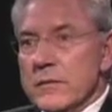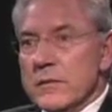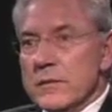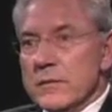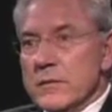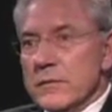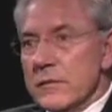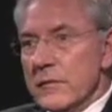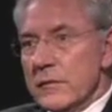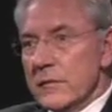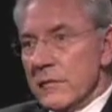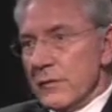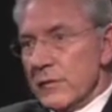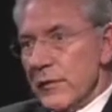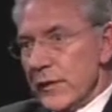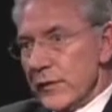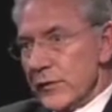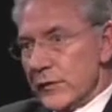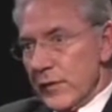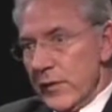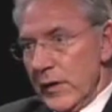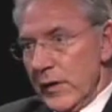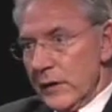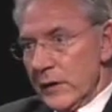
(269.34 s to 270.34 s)

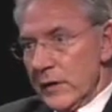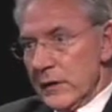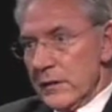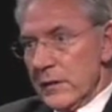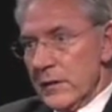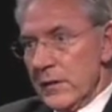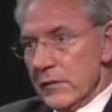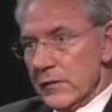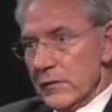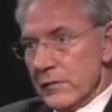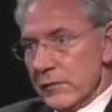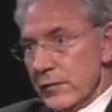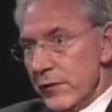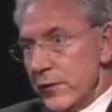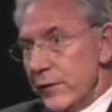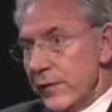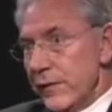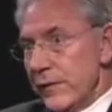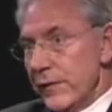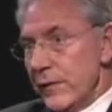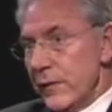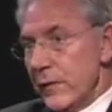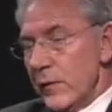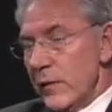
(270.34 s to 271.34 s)
restaurant. On the
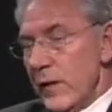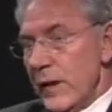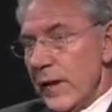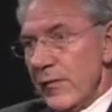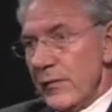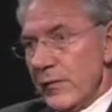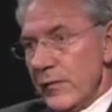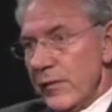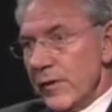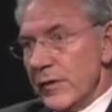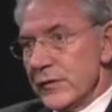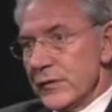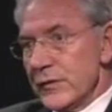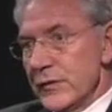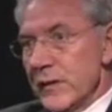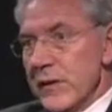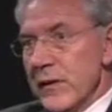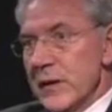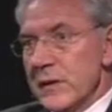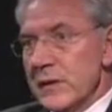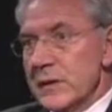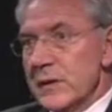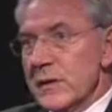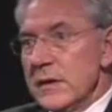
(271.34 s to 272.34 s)
roof, we'll have a
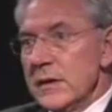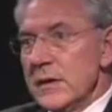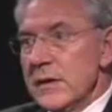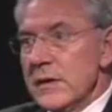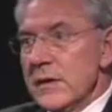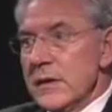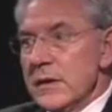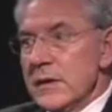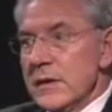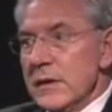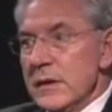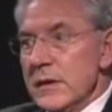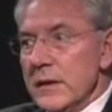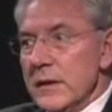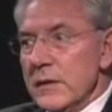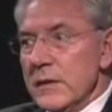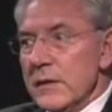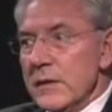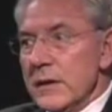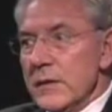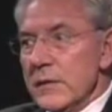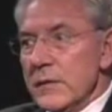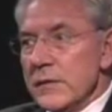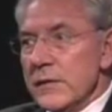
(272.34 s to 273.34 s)
restaurant
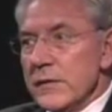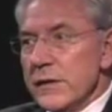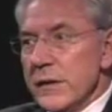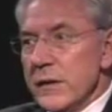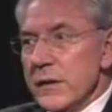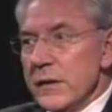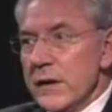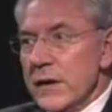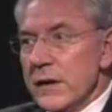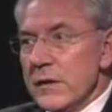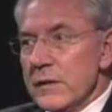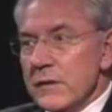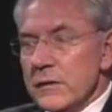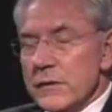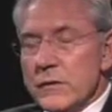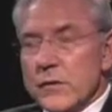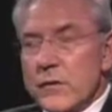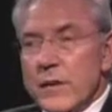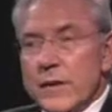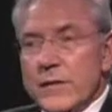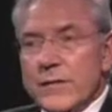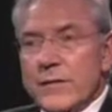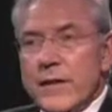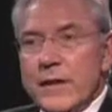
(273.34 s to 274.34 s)
that'll seat
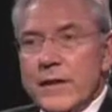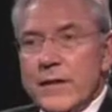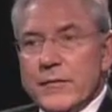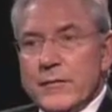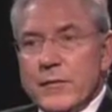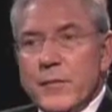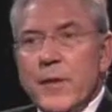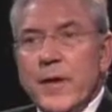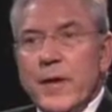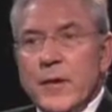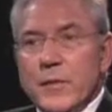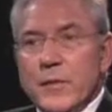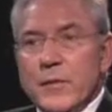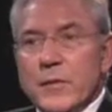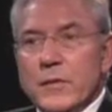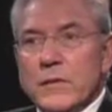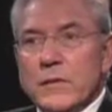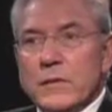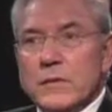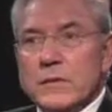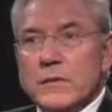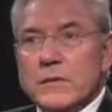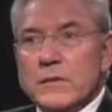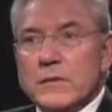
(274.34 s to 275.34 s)
125
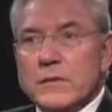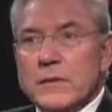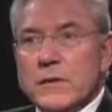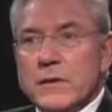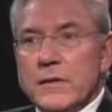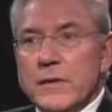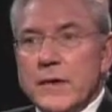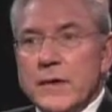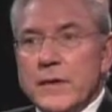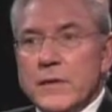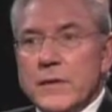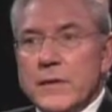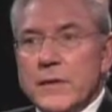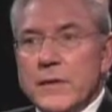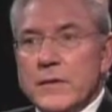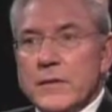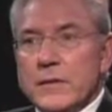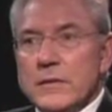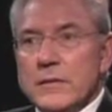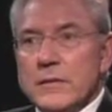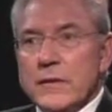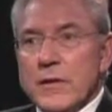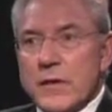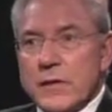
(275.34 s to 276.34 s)
people. So that'll be a
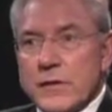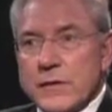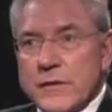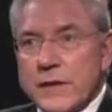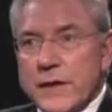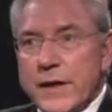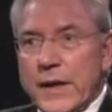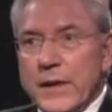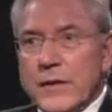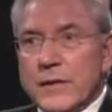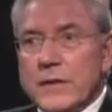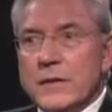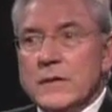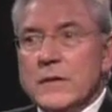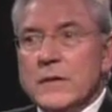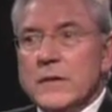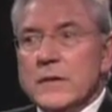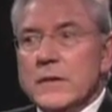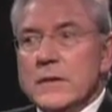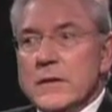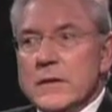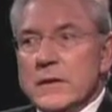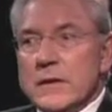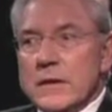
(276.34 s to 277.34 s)
large-scale,
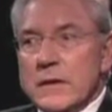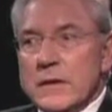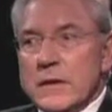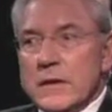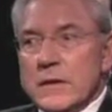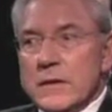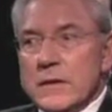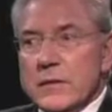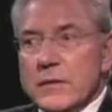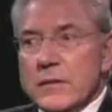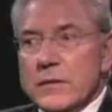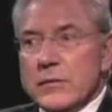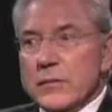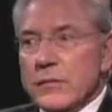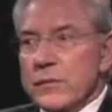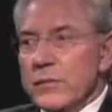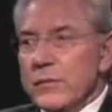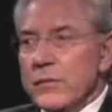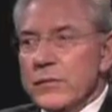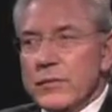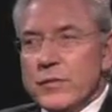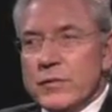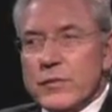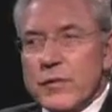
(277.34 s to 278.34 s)

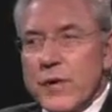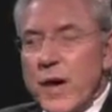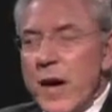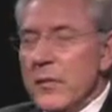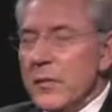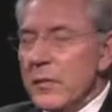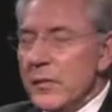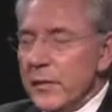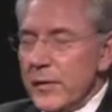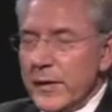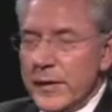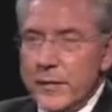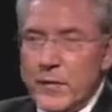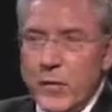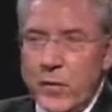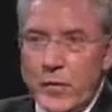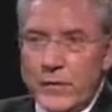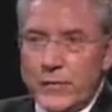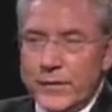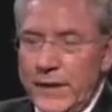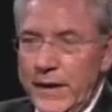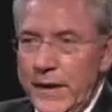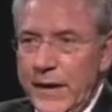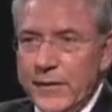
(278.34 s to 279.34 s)
probably more
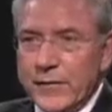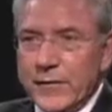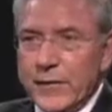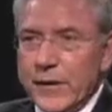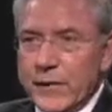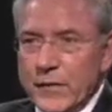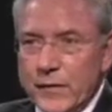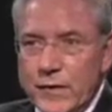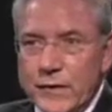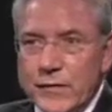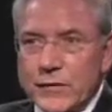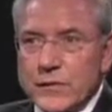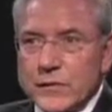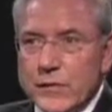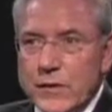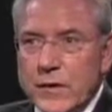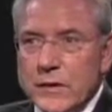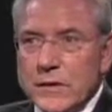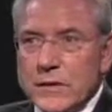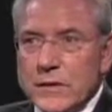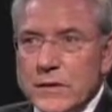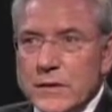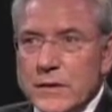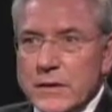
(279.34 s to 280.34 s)
of an evening
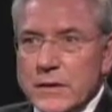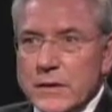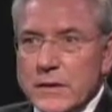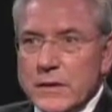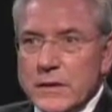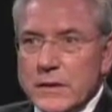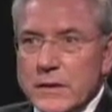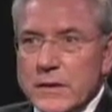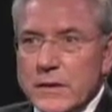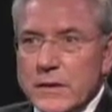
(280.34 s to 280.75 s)
restaurant than